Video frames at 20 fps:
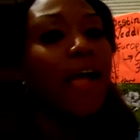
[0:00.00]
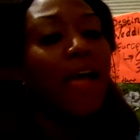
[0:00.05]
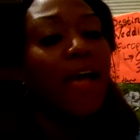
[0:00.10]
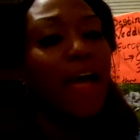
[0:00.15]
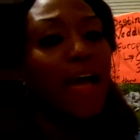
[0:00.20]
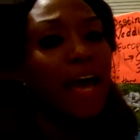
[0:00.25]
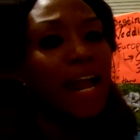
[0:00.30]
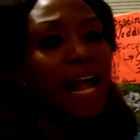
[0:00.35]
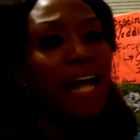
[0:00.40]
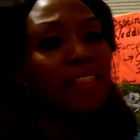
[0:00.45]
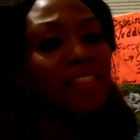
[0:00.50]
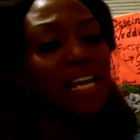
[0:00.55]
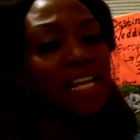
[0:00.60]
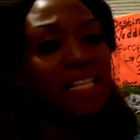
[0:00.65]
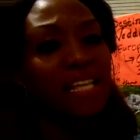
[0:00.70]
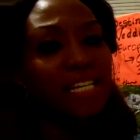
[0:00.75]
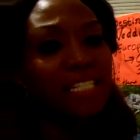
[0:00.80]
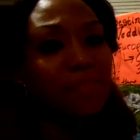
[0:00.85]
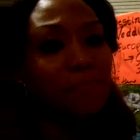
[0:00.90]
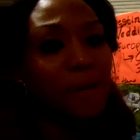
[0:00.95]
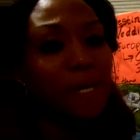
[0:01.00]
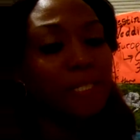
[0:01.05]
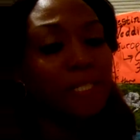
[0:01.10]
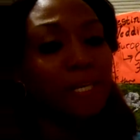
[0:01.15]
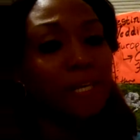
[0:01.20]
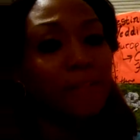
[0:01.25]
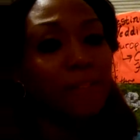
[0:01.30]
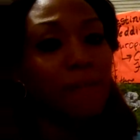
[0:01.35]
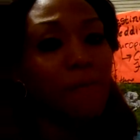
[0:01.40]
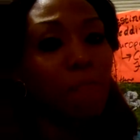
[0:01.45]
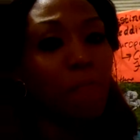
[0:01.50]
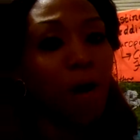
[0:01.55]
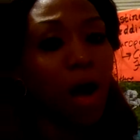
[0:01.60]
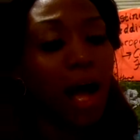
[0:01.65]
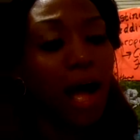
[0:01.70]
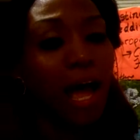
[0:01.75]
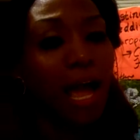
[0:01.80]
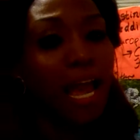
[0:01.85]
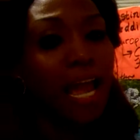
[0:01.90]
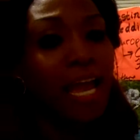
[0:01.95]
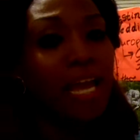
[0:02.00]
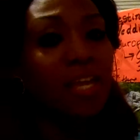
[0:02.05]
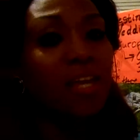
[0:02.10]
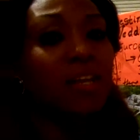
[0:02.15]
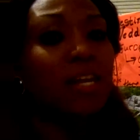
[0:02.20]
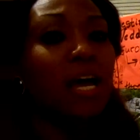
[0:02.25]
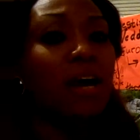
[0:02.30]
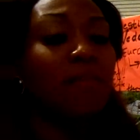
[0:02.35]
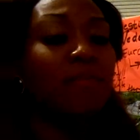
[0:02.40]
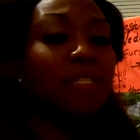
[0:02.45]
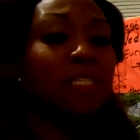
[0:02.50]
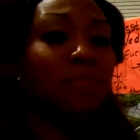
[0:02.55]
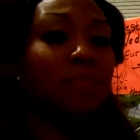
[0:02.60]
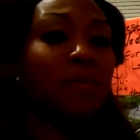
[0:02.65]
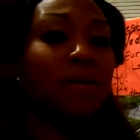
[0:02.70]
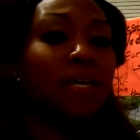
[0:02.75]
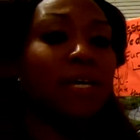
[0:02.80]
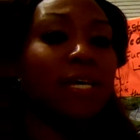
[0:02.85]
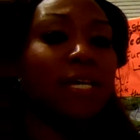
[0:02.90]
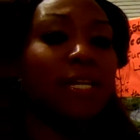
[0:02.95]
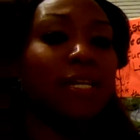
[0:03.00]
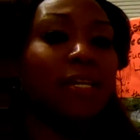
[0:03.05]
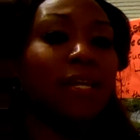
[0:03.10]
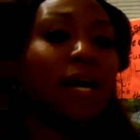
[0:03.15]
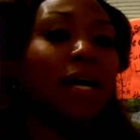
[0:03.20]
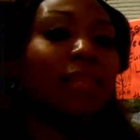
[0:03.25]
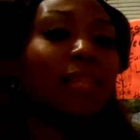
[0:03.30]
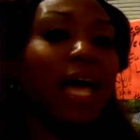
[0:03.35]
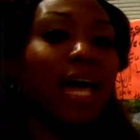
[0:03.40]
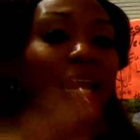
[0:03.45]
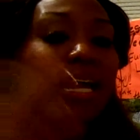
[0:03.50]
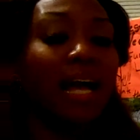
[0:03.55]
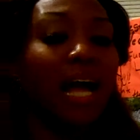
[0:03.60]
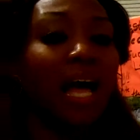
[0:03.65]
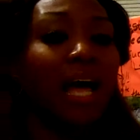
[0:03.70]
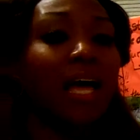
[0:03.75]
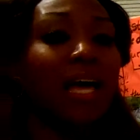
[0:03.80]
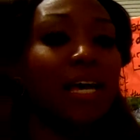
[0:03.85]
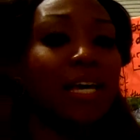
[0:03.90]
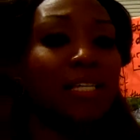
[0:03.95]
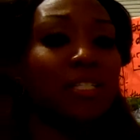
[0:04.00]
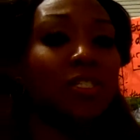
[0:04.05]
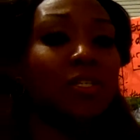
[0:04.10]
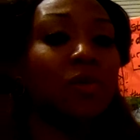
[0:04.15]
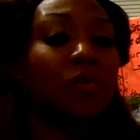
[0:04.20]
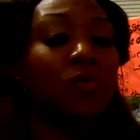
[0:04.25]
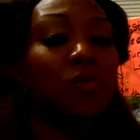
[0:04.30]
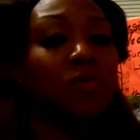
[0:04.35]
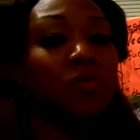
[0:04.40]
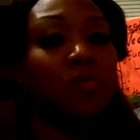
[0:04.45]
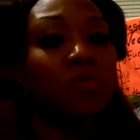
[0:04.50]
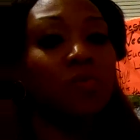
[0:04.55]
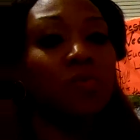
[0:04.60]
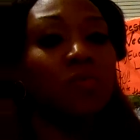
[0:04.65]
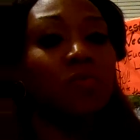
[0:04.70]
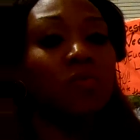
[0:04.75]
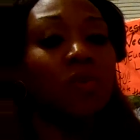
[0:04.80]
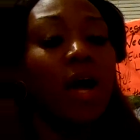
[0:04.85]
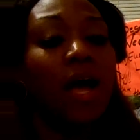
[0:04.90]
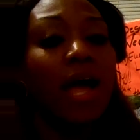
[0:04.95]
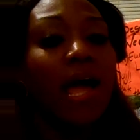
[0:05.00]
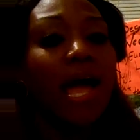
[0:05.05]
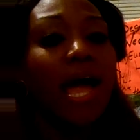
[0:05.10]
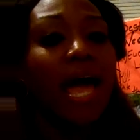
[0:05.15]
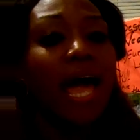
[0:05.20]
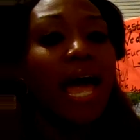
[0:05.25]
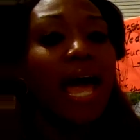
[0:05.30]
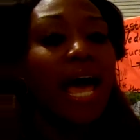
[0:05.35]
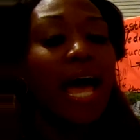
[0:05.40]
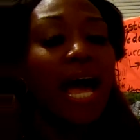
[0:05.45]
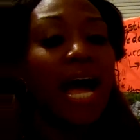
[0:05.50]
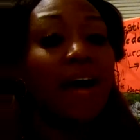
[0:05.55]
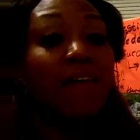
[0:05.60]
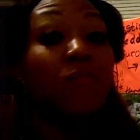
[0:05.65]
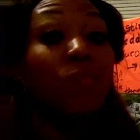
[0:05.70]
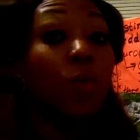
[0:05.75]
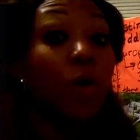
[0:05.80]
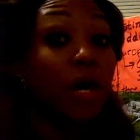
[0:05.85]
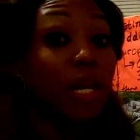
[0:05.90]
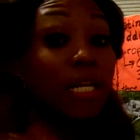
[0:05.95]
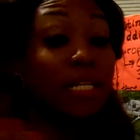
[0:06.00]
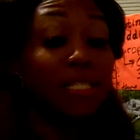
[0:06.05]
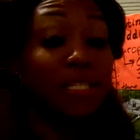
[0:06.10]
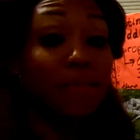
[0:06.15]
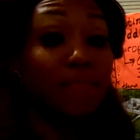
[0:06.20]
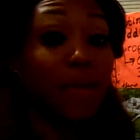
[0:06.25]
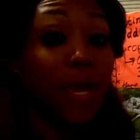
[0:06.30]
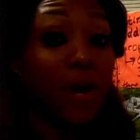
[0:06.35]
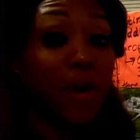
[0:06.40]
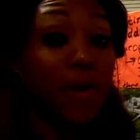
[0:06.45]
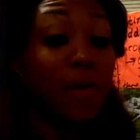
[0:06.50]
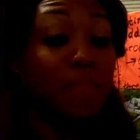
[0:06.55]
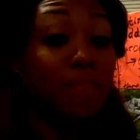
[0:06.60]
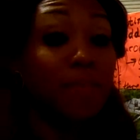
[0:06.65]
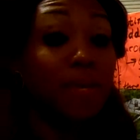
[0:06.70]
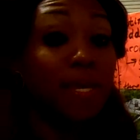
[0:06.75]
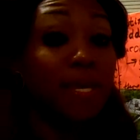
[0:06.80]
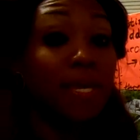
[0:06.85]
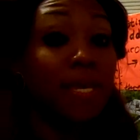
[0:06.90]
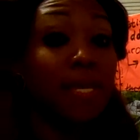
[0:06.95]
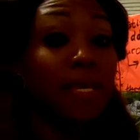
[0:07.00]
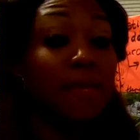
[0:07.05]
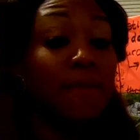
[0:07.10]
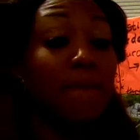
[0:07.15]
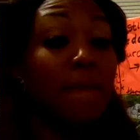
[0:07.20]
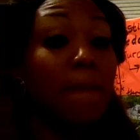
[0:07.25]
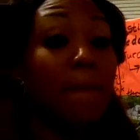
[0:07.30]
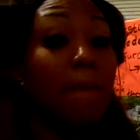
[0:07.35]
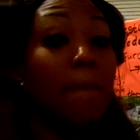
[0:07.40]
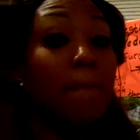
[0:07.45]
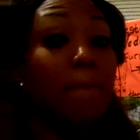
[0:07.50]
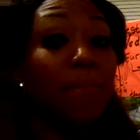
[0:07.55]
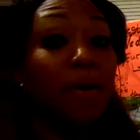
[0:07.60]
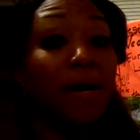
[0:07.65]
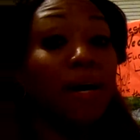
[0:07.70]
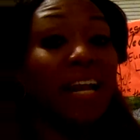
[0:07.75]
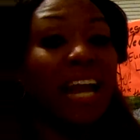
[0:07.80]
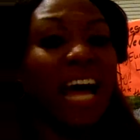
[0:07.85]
And I think that's basically why, it's been a lot of guys who have wanted to marry me, but